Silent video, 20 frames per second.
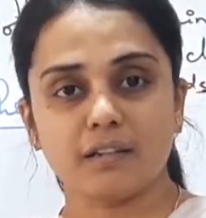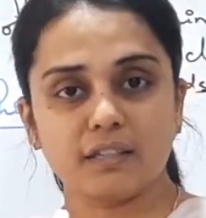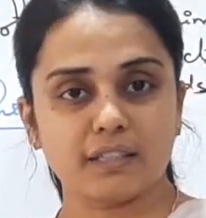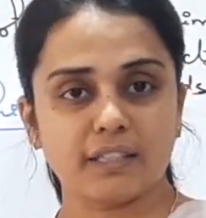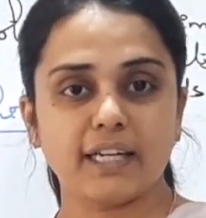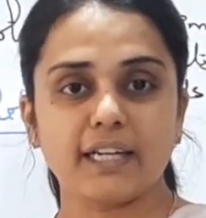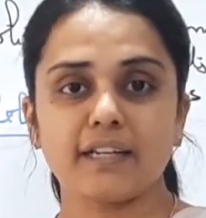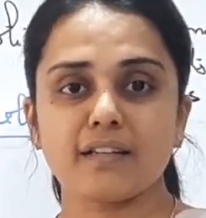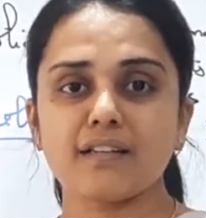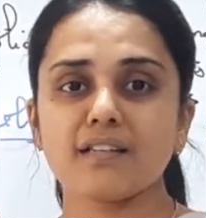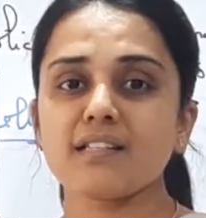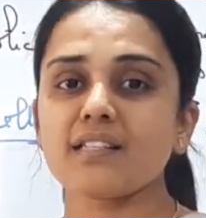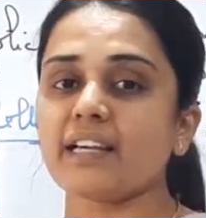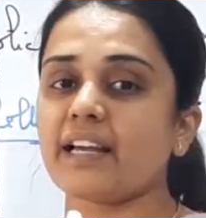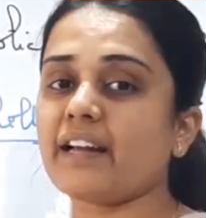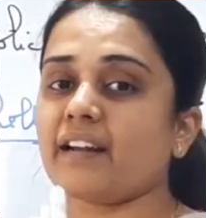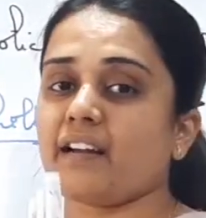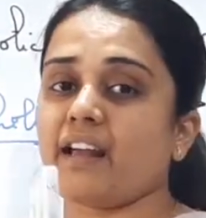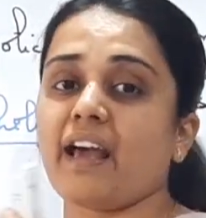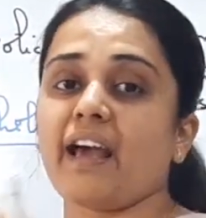that is
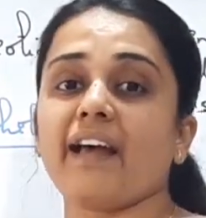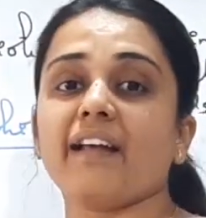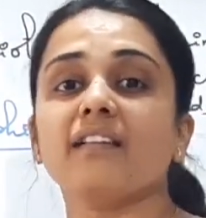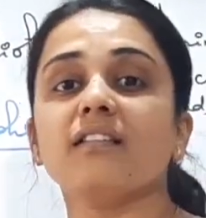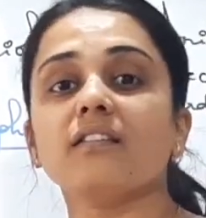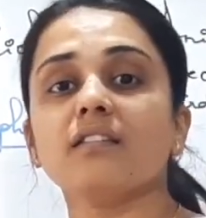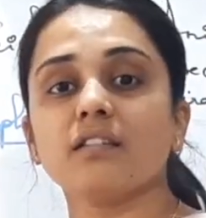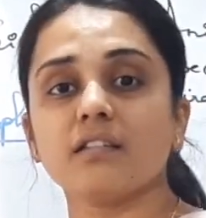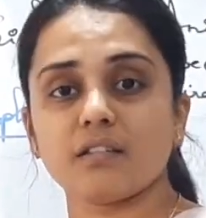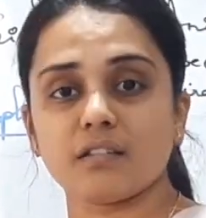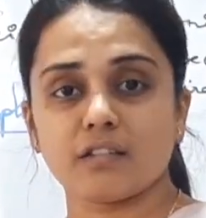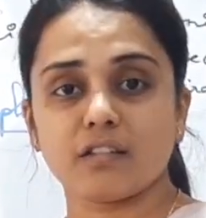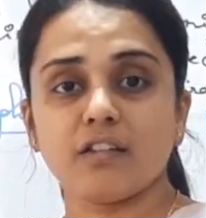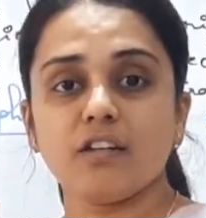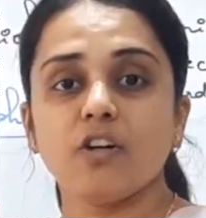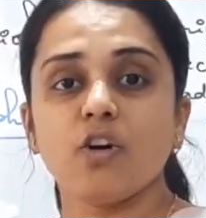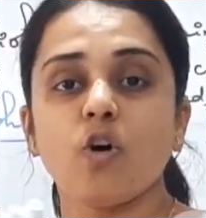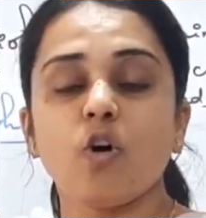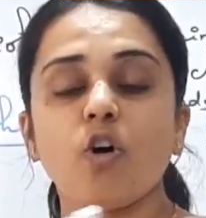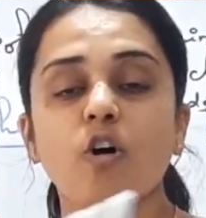an anther
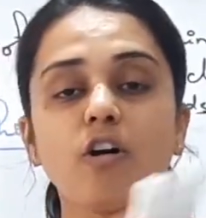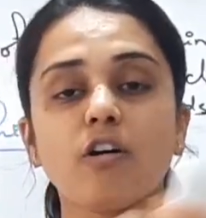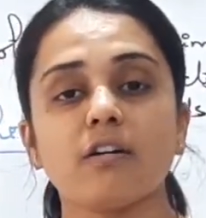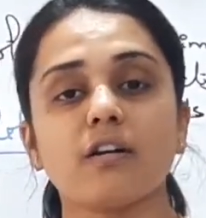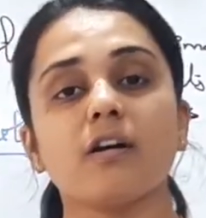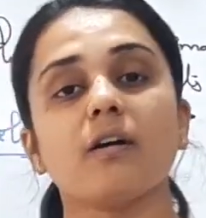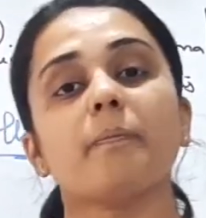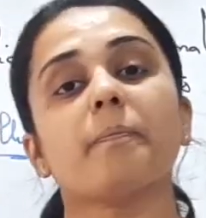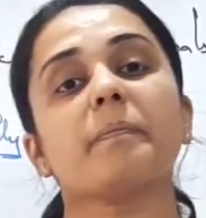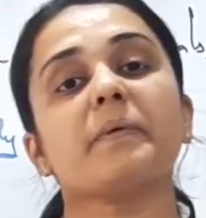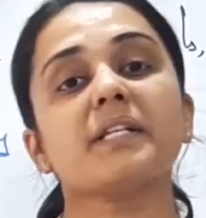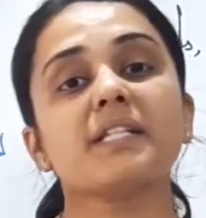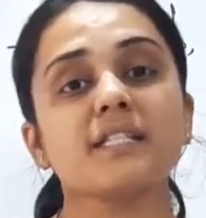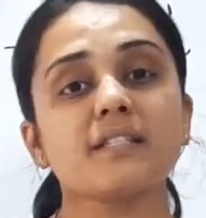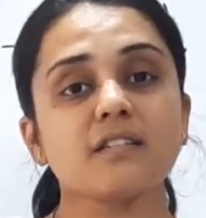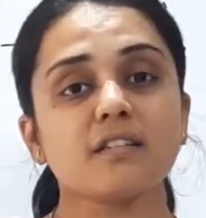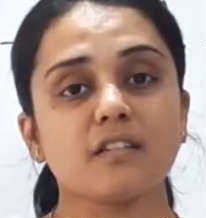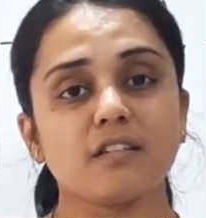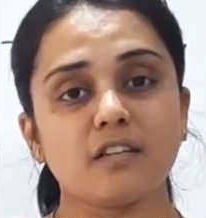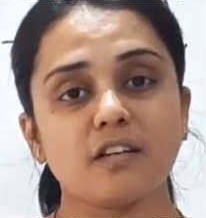or a
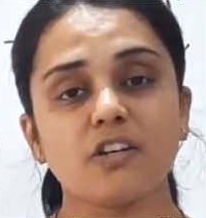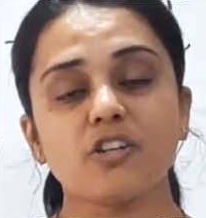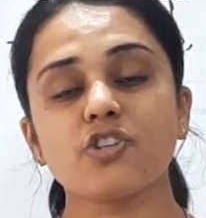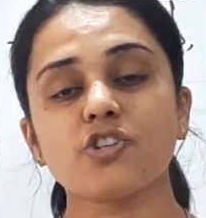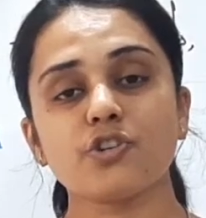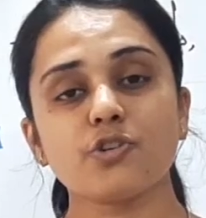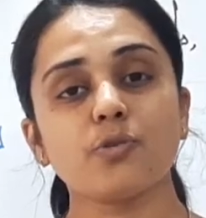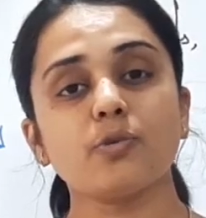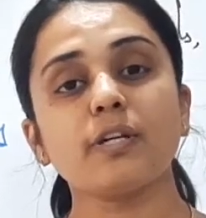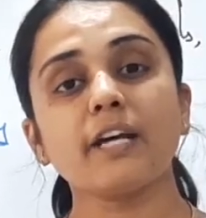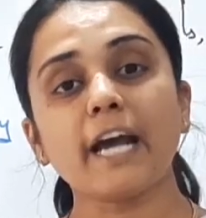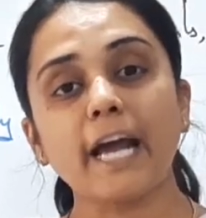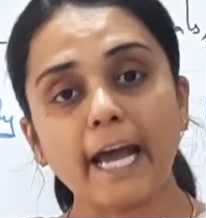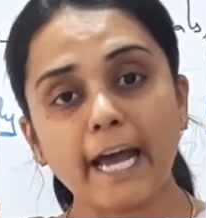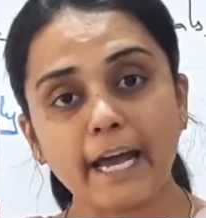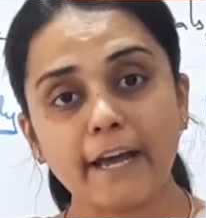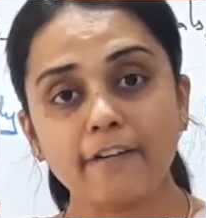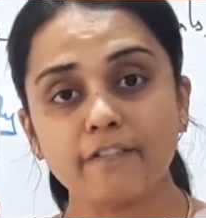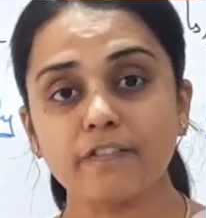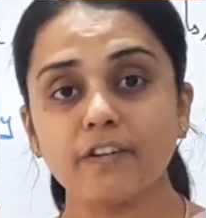pistil, should
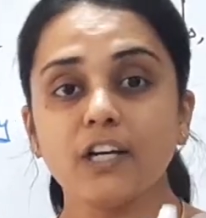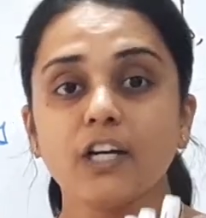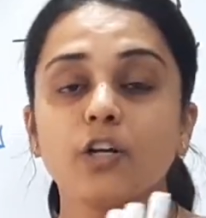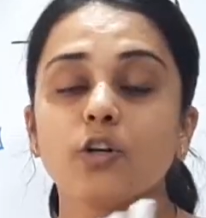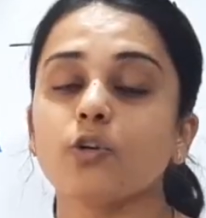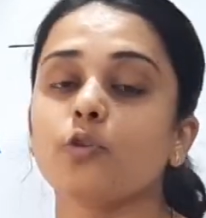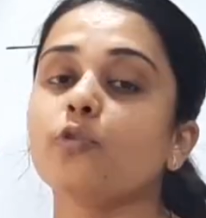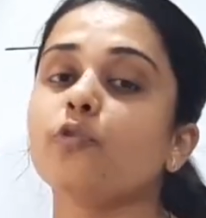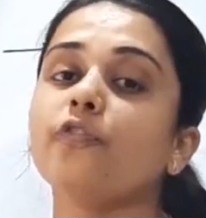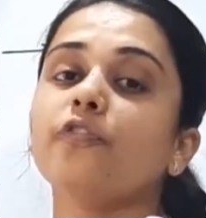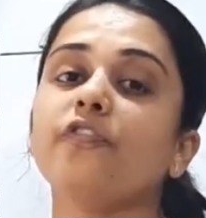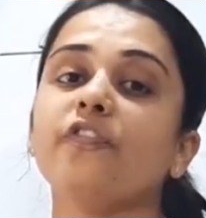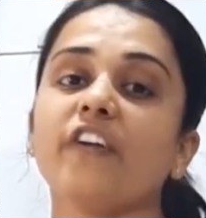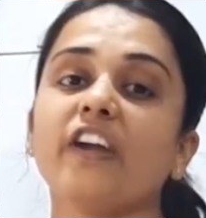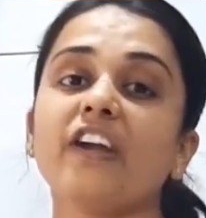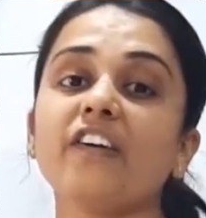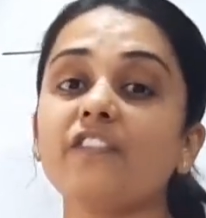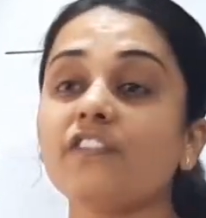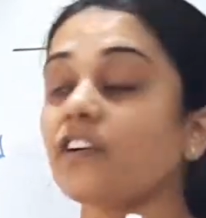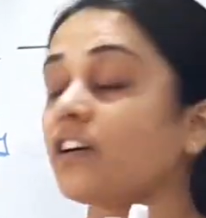have to
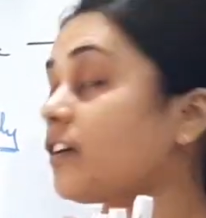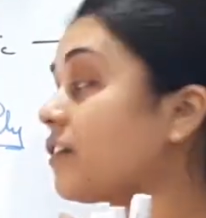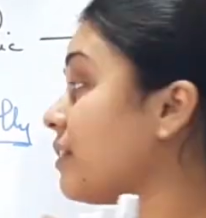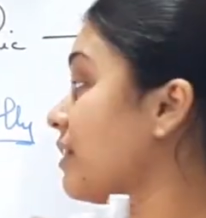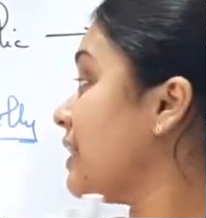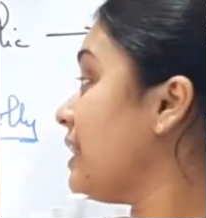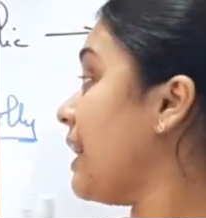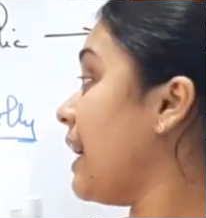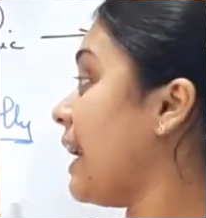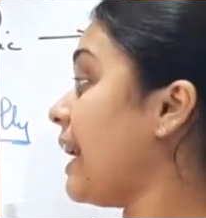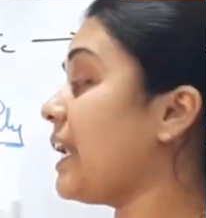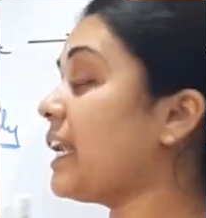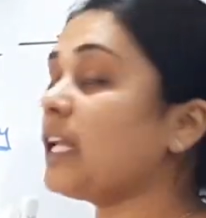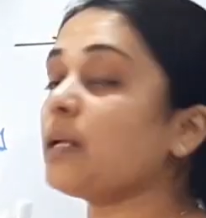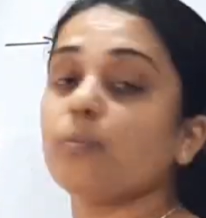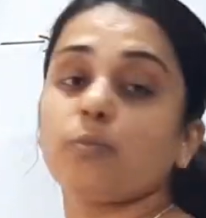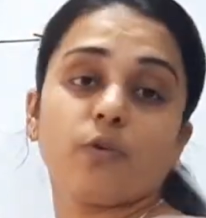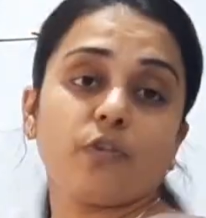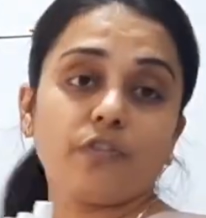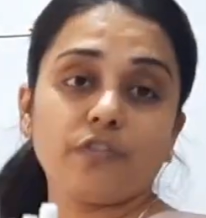favor
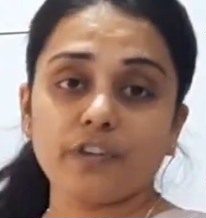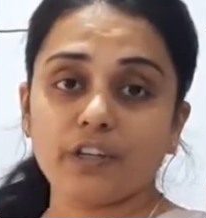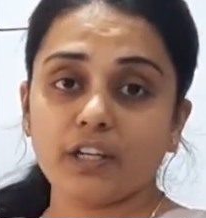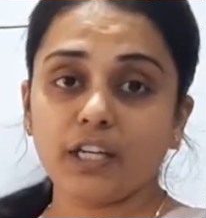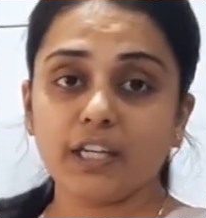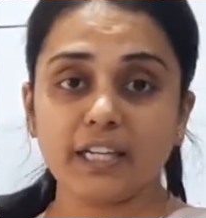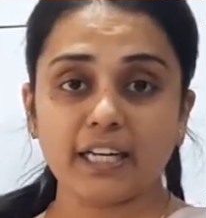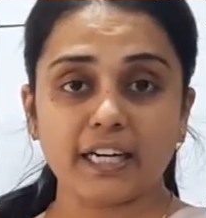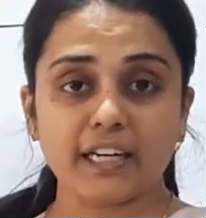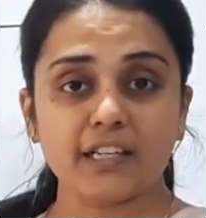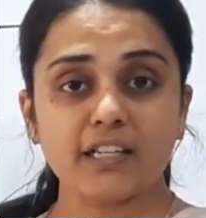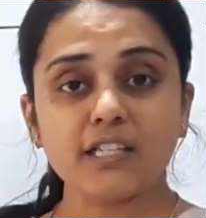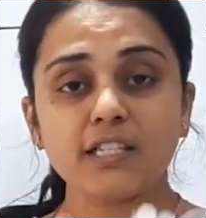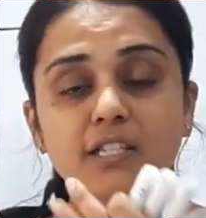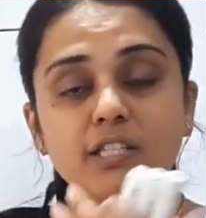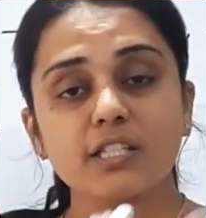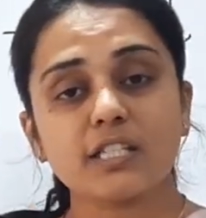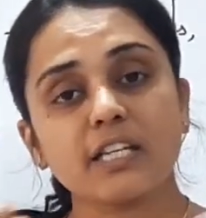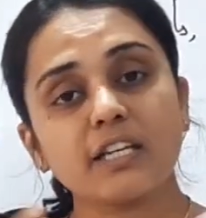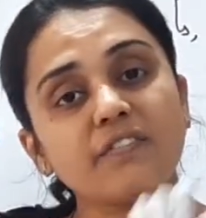anemophily, that is
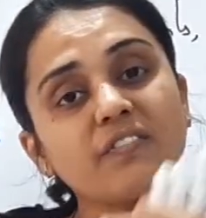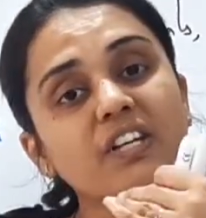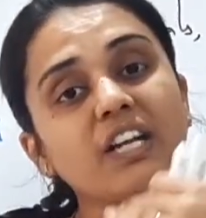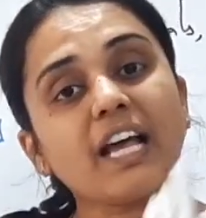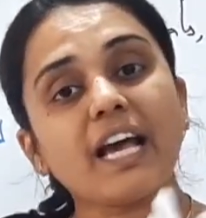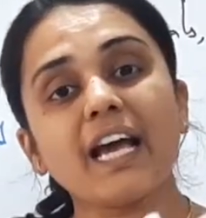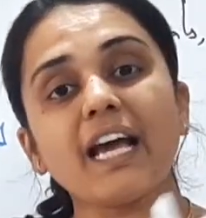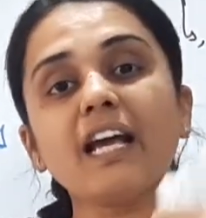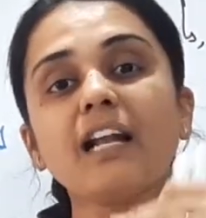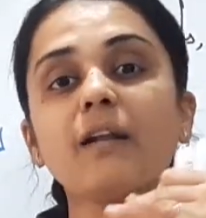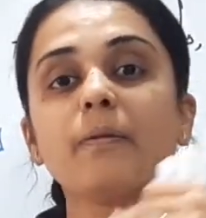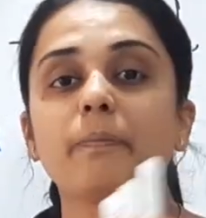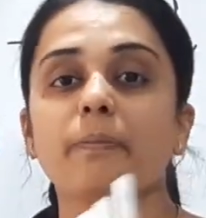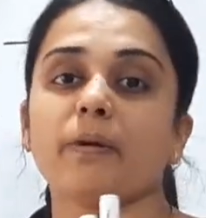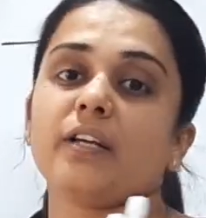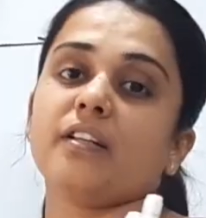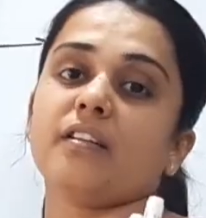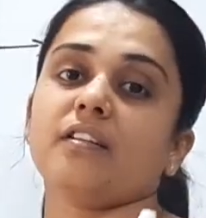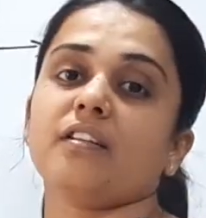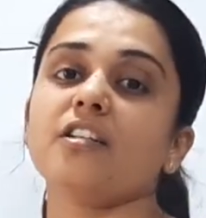they will help
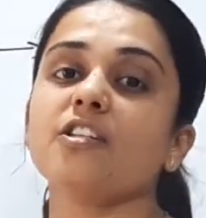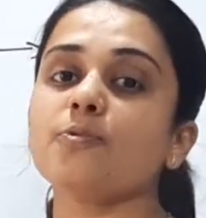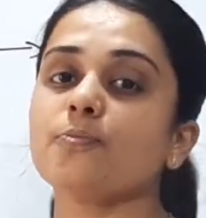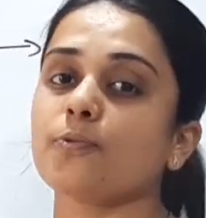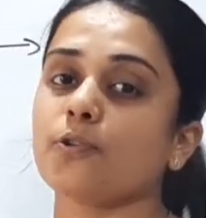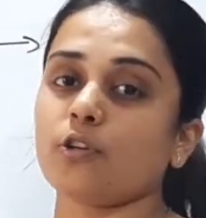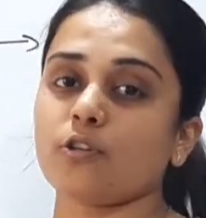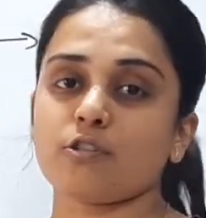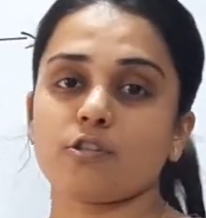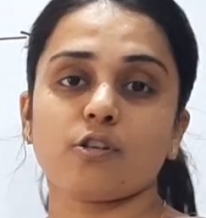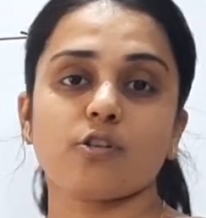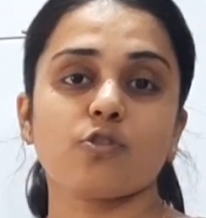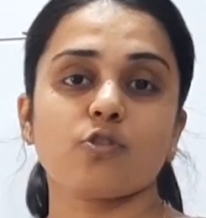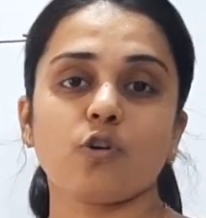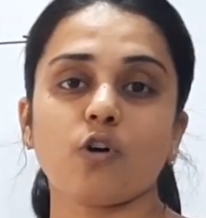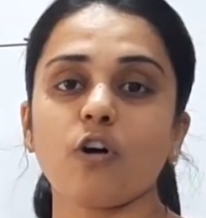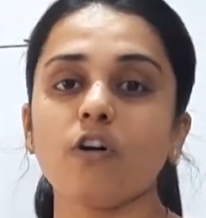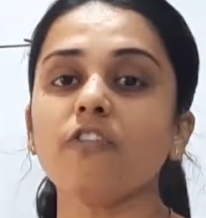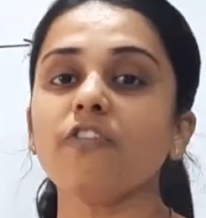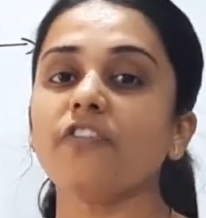in this process
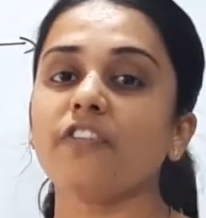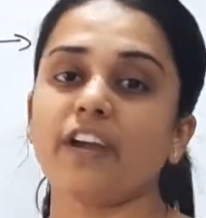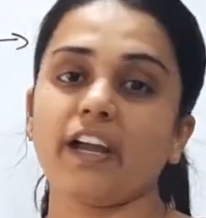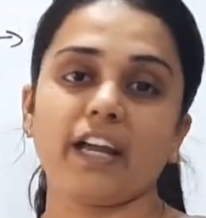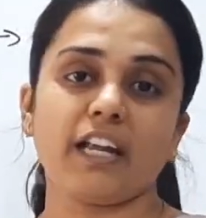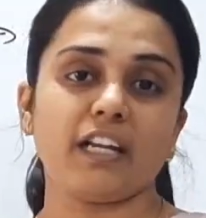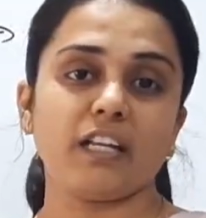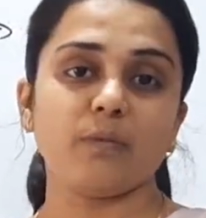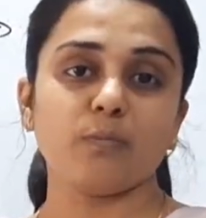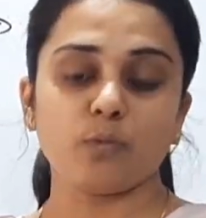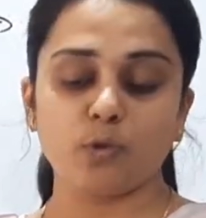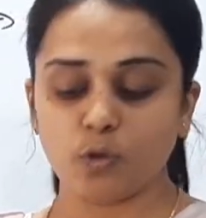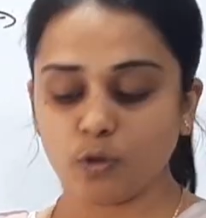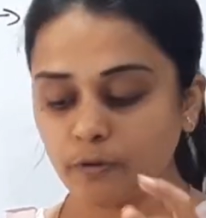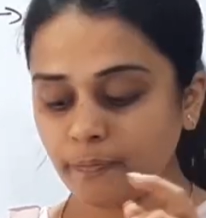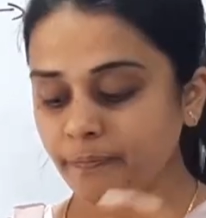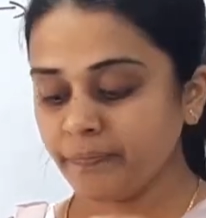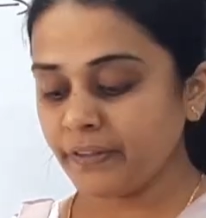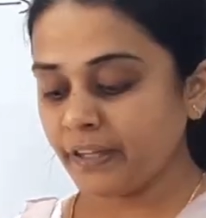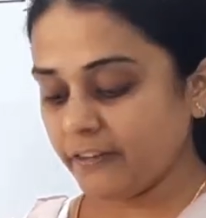of
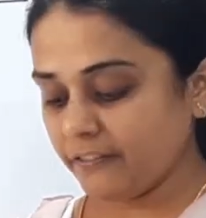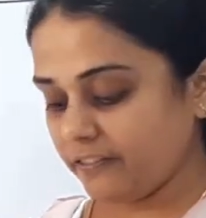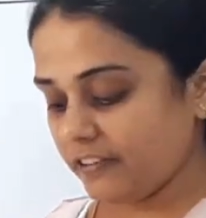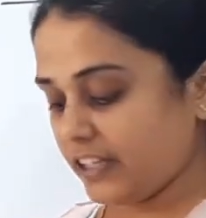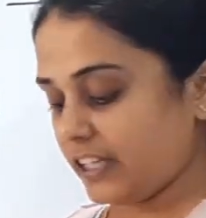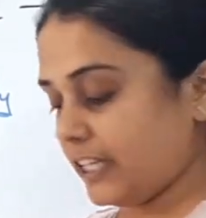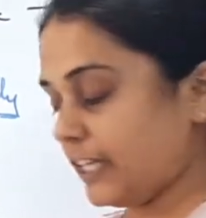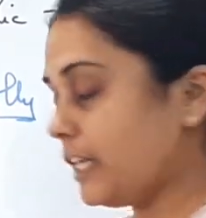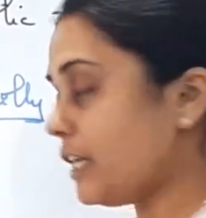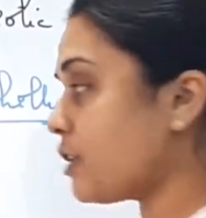anemophily.